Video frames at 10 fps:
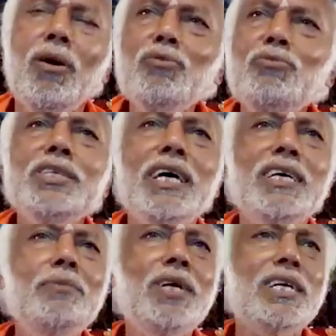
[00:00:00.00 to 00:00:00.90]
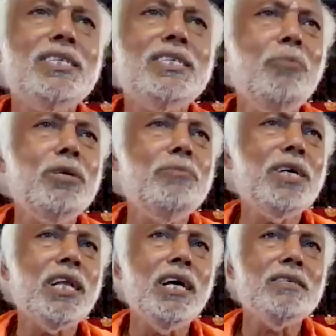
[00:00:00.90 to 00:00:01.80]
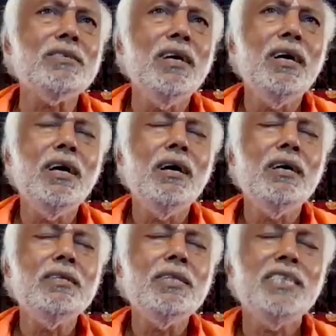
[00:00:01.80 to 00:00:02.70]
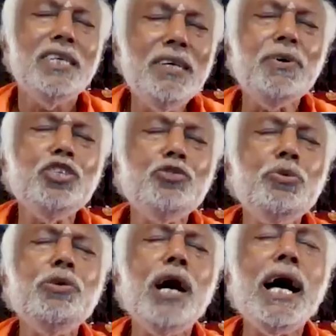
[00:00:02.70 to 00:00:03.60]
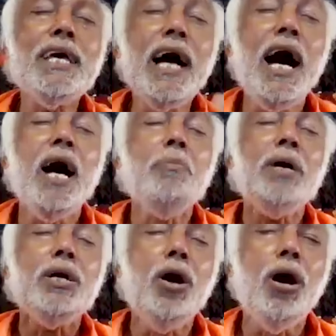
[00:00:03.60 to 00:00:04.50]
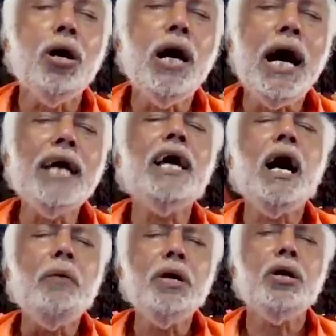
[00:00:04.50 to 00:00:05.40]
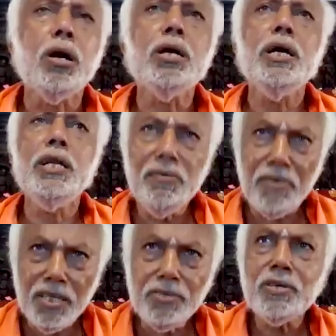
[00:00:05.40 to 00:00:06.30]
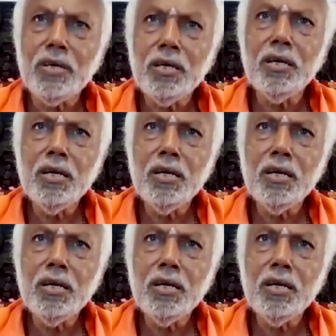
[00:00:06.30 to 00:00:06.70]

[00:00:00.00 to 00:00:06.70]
Always I give that example in my class. There is a difference between I am a dog, I have a dog. Any difference?